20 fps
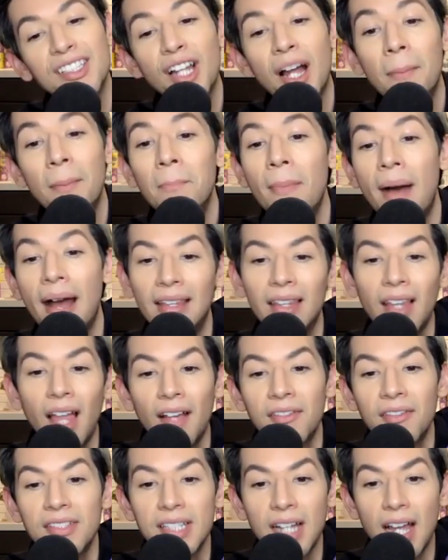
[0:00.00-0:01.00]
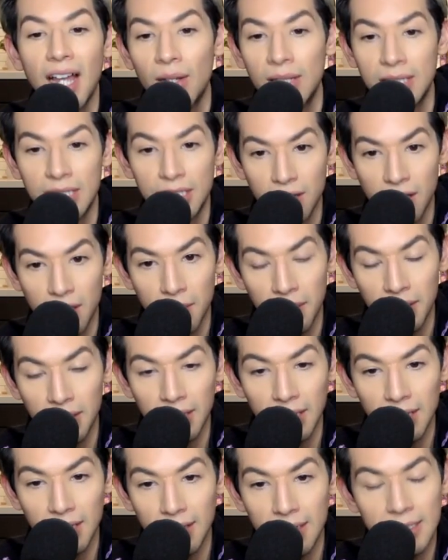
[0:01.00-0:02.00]
not my lifestyle it's not about the
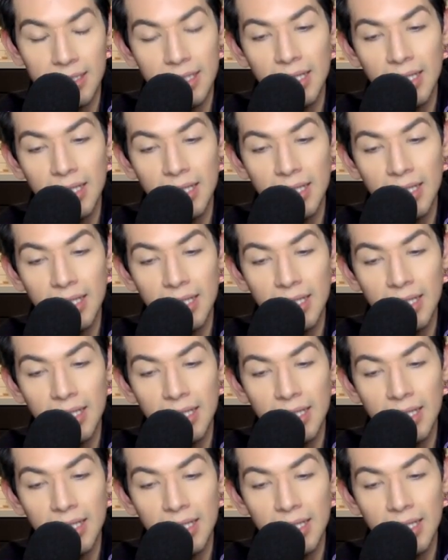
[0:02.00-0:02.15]
glitz